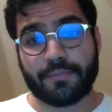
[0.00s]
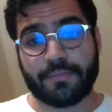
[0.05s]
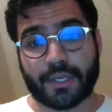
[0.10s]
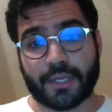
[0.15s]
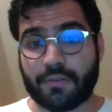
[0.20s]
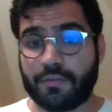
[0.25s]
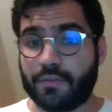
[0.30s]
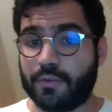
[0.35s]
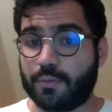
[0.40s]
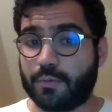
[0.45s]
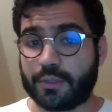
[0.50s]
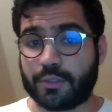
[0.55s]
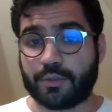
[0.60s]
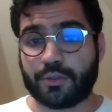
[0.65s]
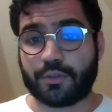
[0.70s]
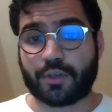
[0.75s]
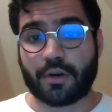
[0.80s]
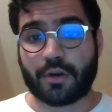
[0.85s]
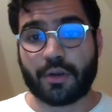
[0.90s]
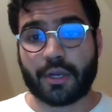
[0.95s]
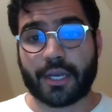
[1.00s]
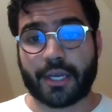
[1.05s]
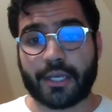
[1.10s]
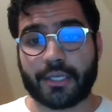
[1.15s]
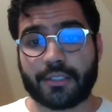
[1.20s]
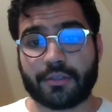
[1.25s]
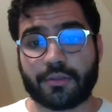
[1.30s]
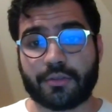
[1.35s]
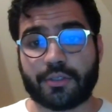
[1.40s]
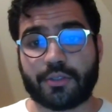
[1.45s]
And if you were to
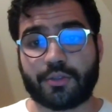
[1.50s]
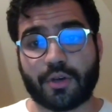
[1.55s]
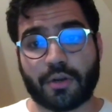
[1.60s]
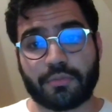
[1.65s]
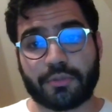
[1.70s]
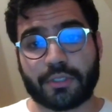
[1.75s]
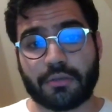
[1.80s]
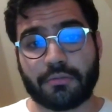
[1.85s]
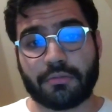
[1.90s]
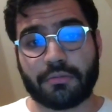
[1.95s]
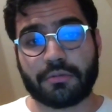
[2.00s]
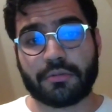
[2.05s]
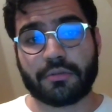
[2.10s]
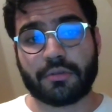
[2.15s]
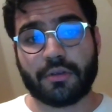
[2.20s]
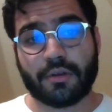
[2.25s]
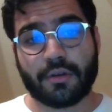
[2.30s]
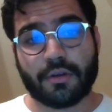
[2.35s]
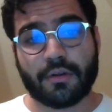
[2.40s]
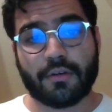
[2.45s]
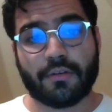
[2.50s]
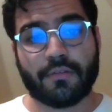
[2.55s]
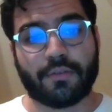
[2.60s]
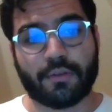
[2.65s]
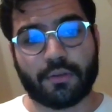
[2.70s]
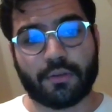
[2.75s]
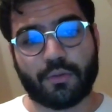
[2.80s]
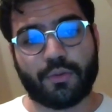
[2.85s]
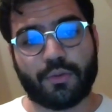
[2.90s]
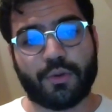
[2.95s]
truncate or drop tables,
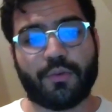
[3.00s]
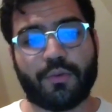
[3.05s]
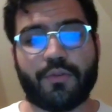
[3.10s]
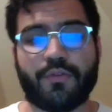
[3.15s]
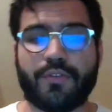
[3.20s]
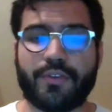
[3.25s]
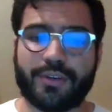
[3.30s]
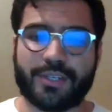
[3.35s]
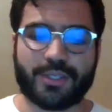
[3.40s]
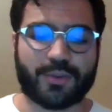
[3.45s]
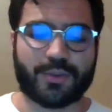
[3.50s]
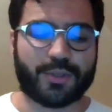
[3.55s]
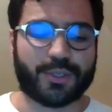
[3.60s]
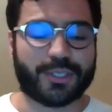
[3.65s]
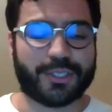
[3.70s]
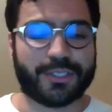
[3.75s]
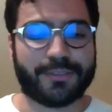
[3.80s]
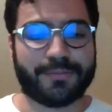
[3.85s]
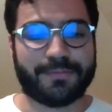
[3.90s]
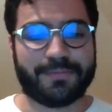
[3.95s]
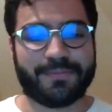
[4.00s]
follow the reverse order.